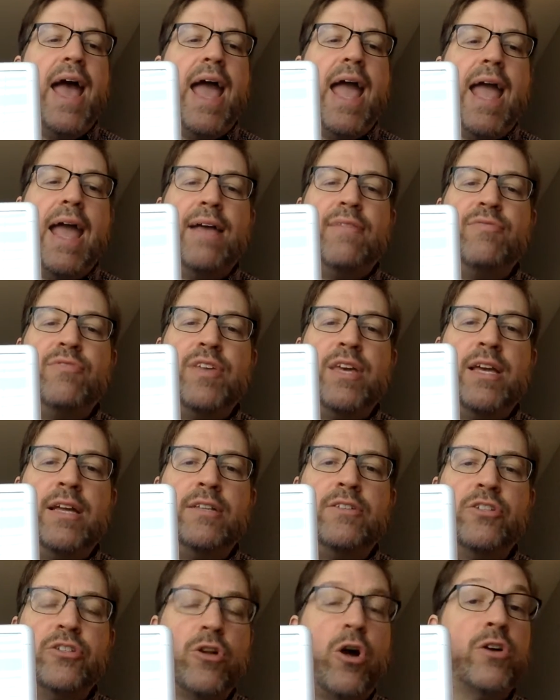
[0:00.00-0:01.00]
And
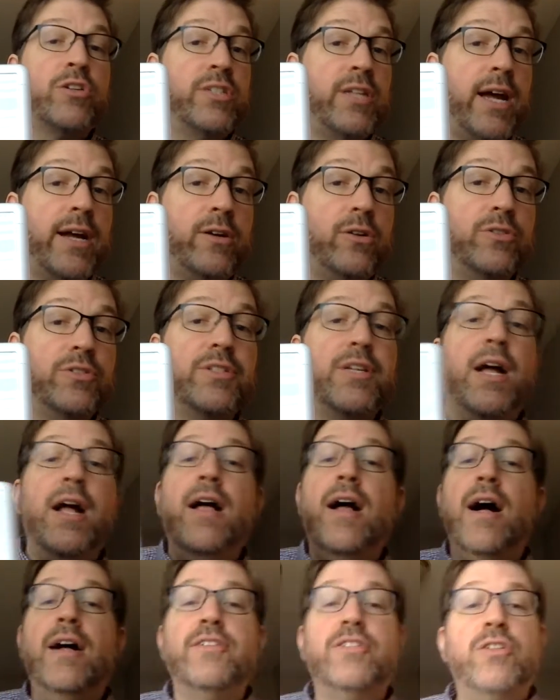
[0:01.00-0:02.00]
then song cycles.
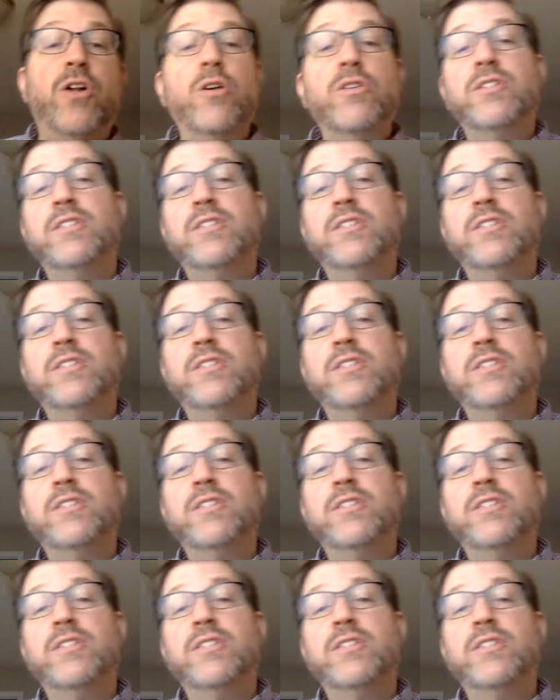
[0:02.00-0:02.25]
A song